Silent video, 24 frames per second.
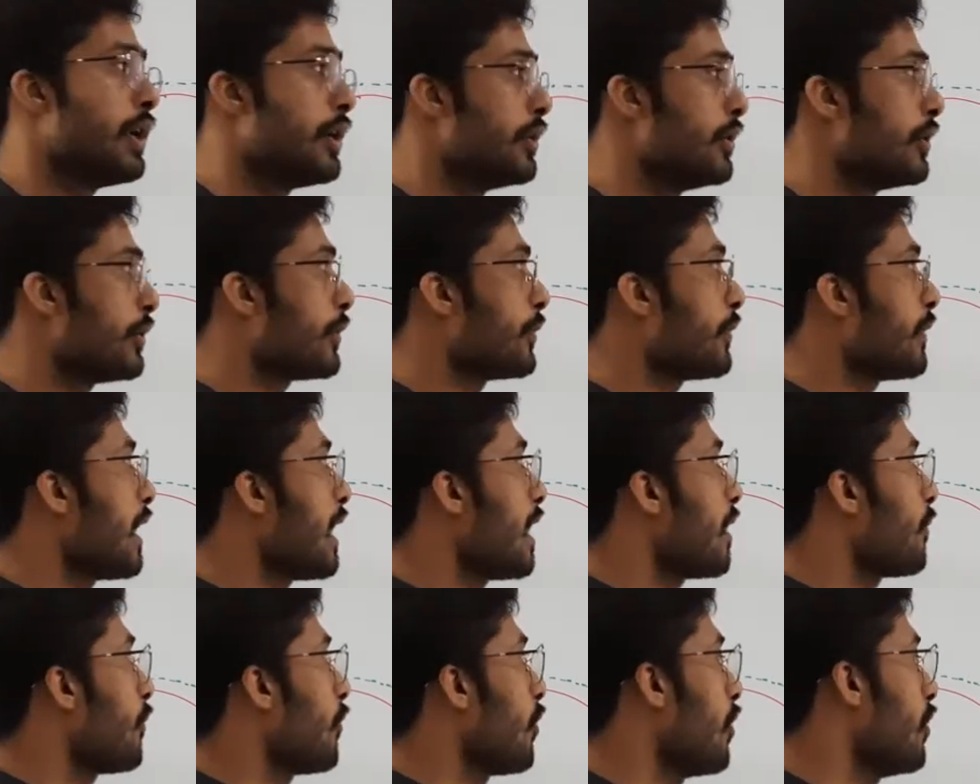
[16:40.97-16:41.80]
Due to
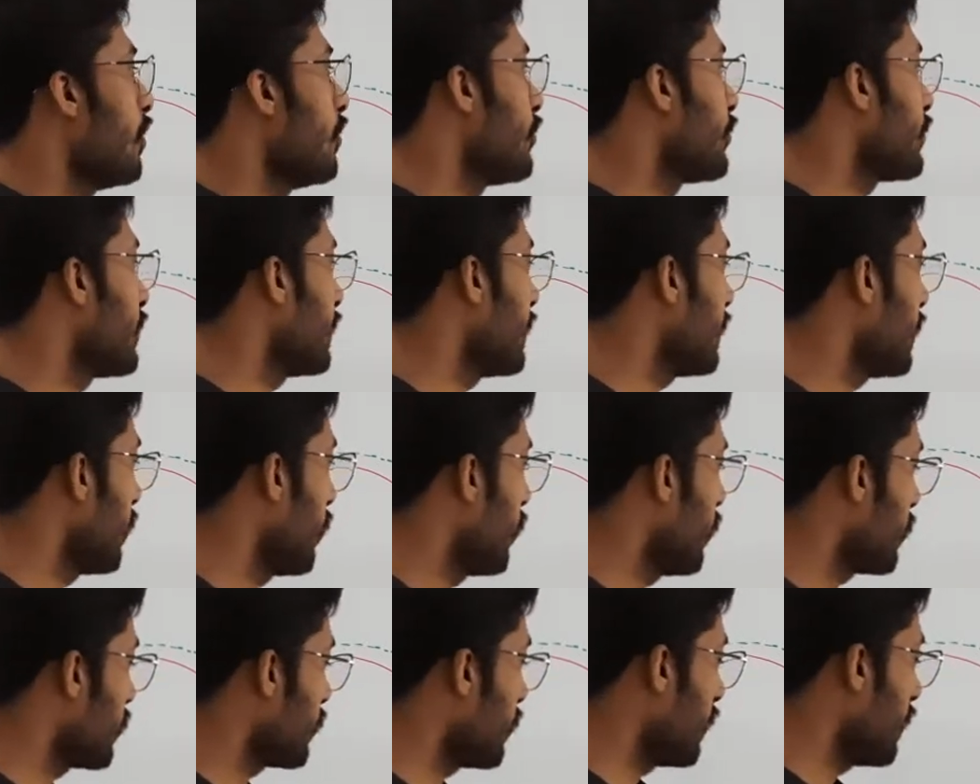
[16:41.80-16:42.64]
air pollution, the
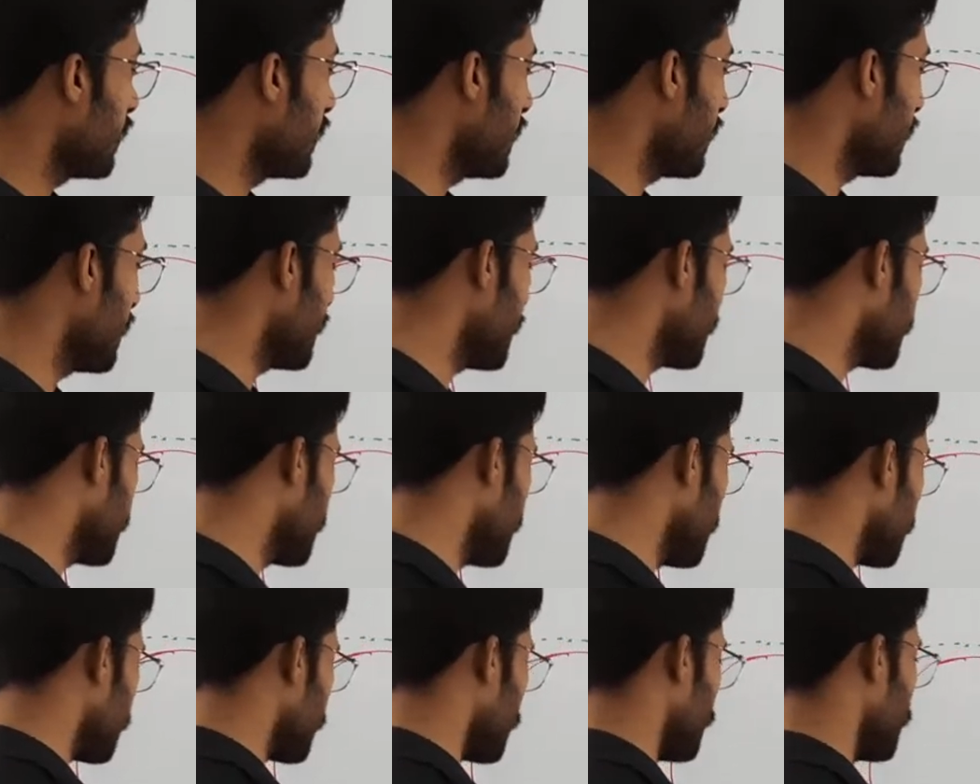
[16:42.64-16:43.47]
ozone layer is
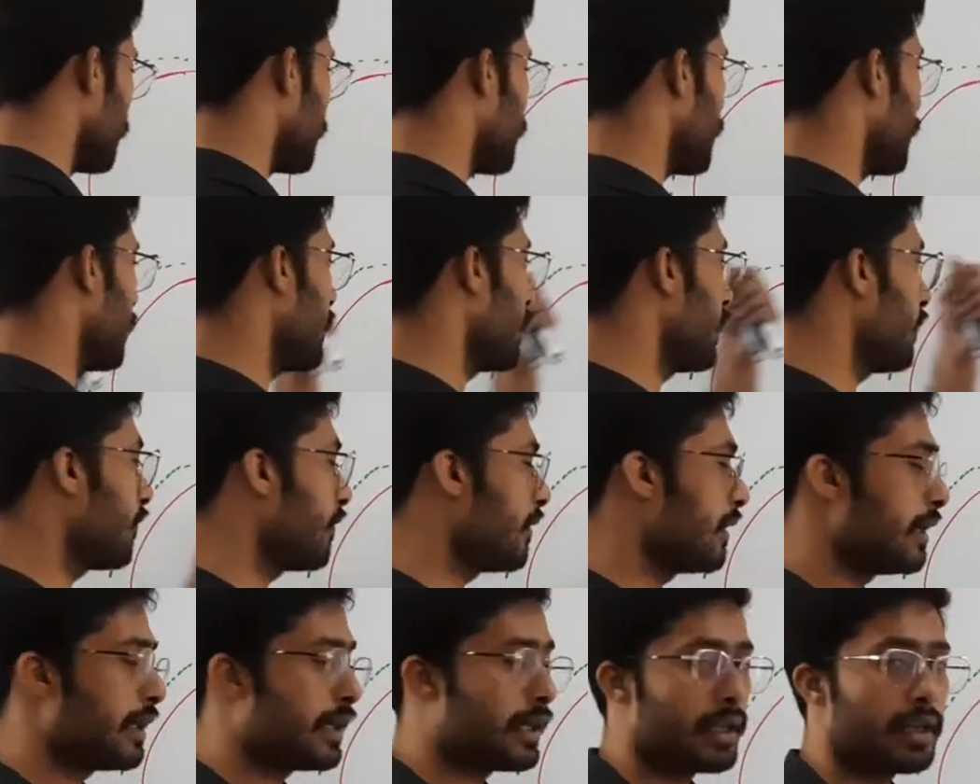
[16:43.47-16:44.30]
just also
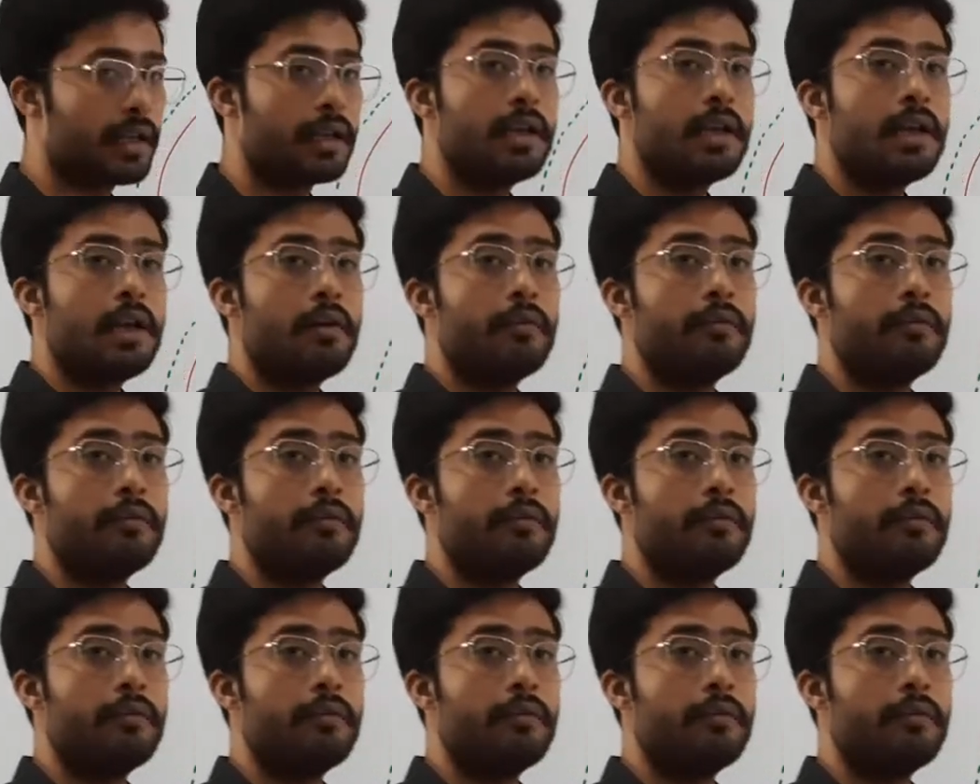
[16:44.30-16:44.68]
depleting,